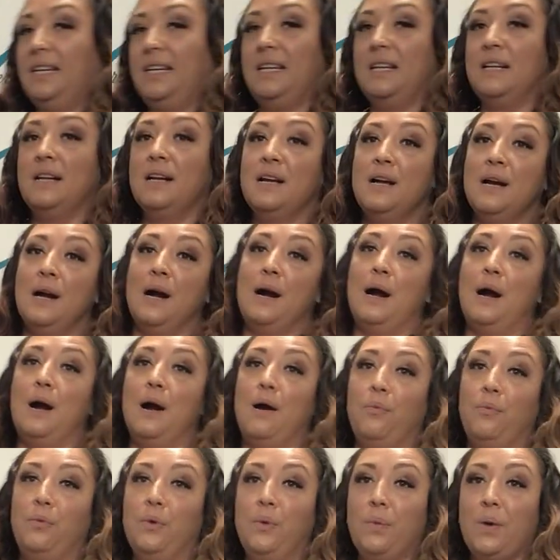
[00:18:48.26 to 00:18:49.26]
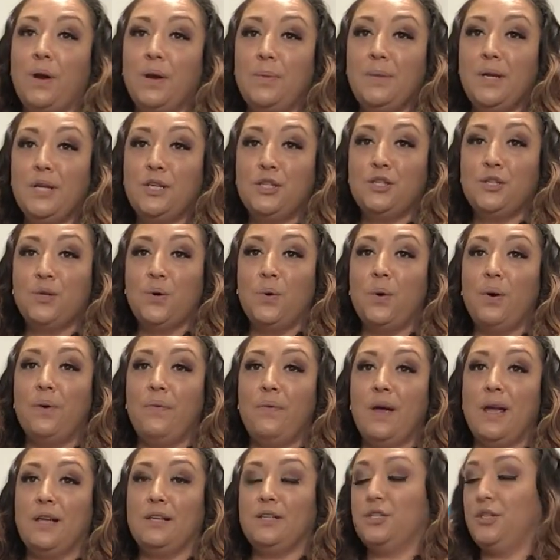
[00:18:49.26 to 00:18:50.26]
neat. We want to make sure
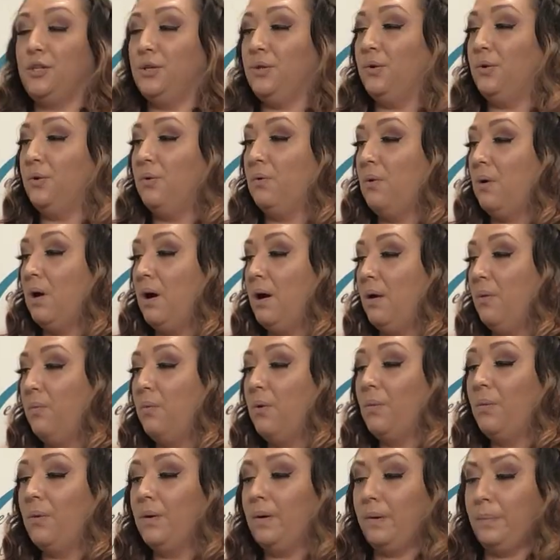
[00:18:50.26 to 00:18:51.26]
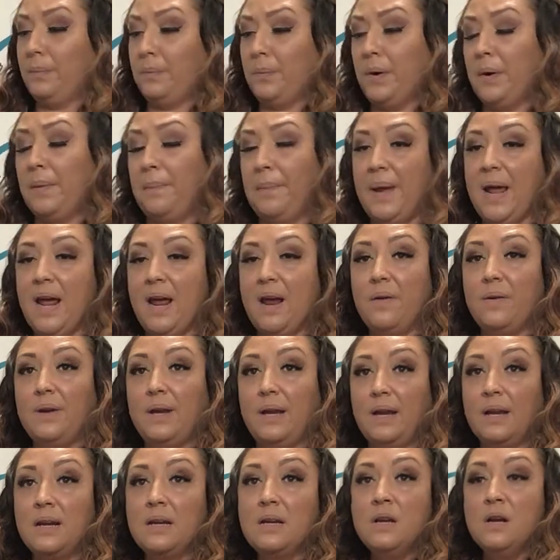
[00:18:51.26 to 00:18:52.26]
that too, when we're
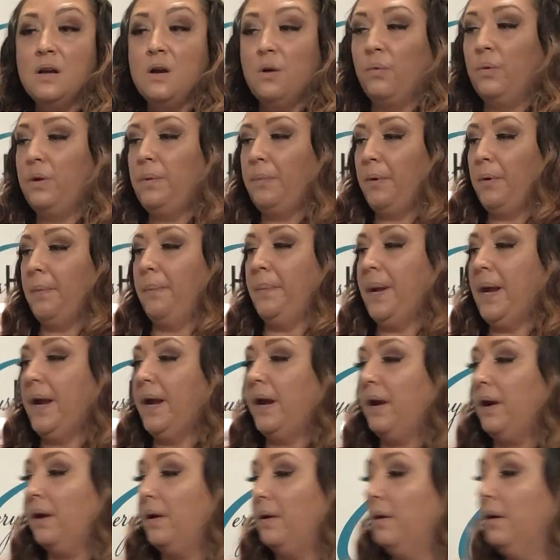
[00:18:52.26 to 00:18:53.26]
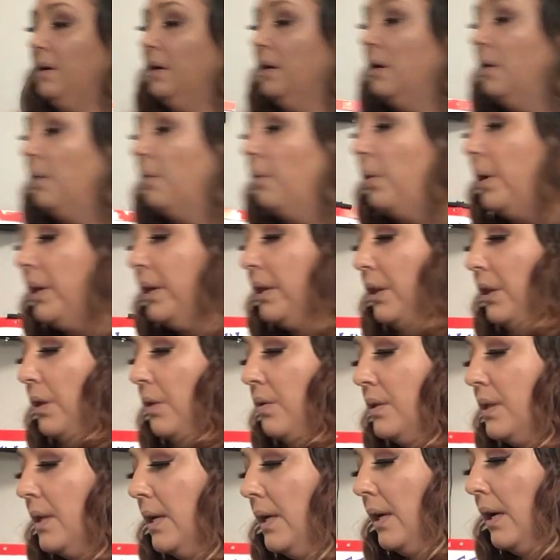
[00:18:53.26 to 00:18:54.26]
preparing, we prepare with
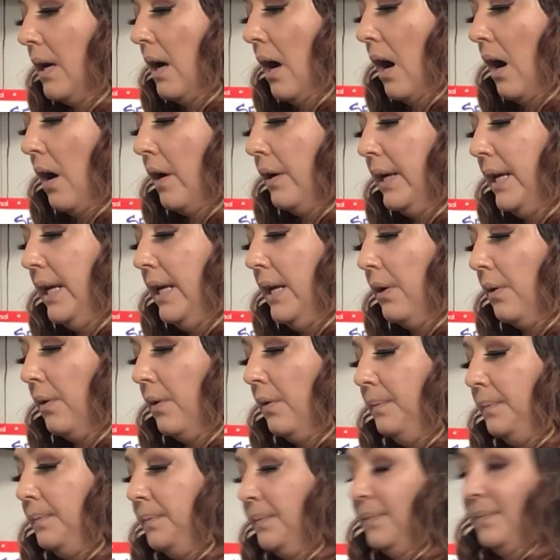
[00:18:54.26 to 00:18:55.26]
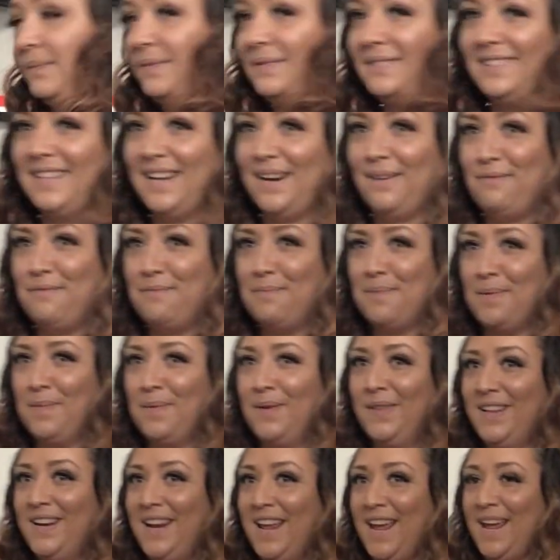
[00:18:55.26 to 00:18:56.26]
using our needle. I
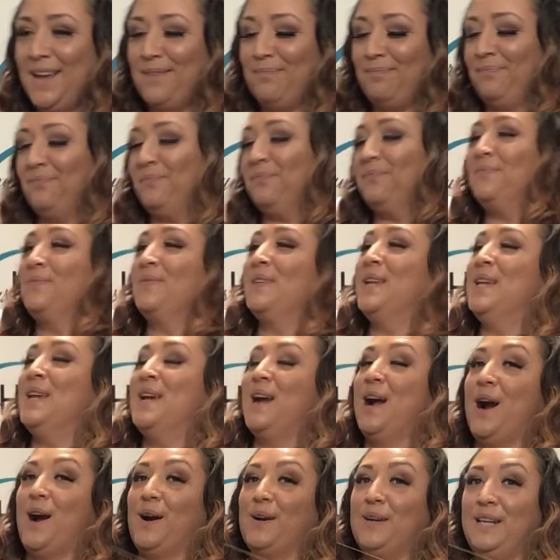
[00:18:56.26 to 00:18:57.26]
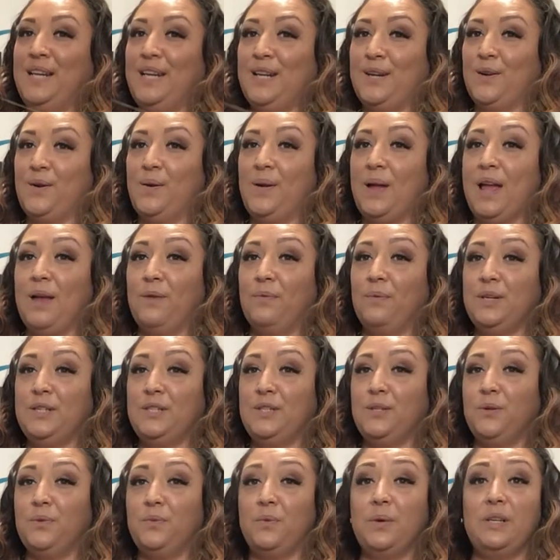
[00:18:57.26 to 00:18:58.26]
remember the name, our needle, and
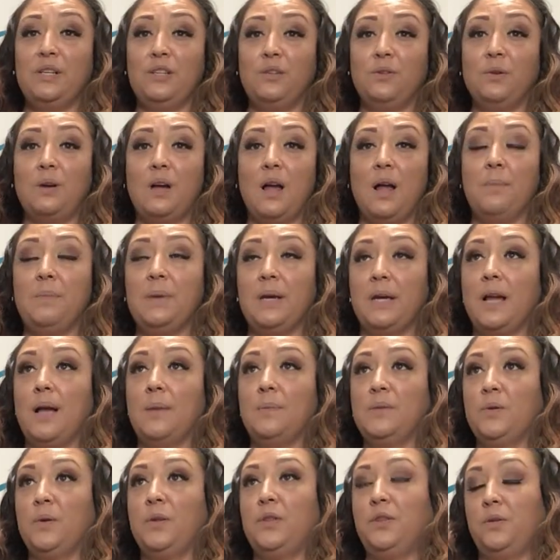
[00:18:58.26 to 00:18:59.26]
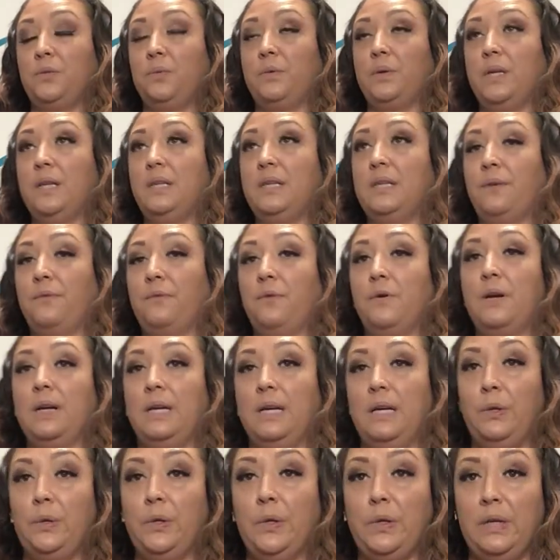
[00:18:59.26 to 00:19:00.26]
it comes with 3 different
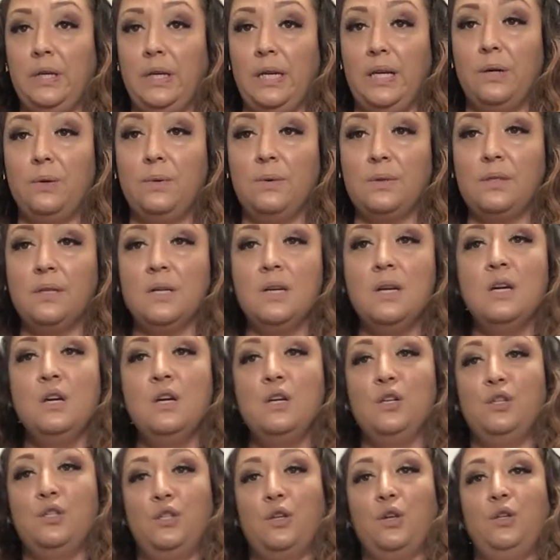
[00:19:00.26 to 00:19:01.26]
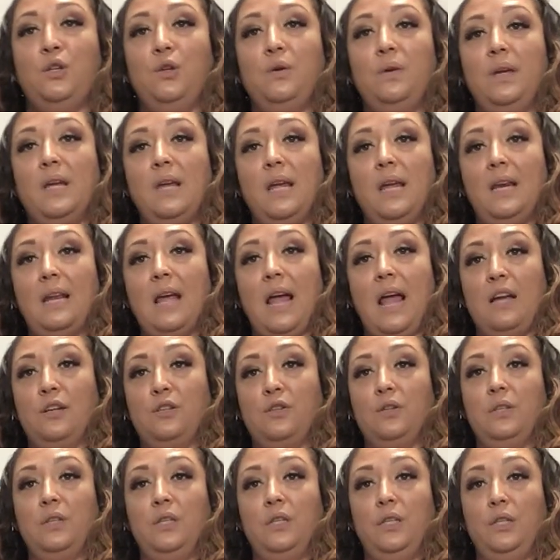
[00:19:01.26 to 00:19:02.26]
needles, so you can
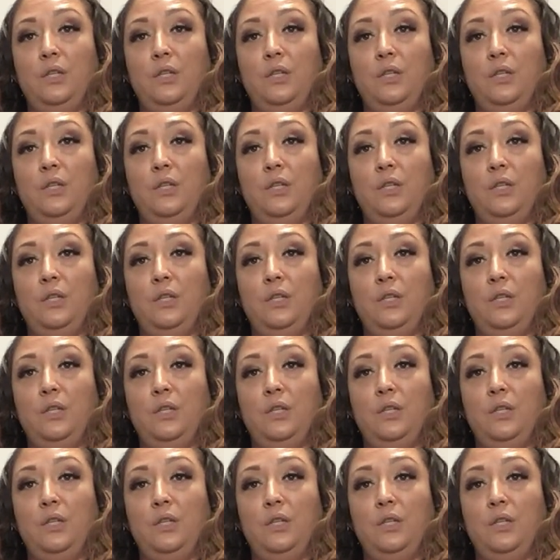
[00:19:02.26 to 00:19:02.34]
actually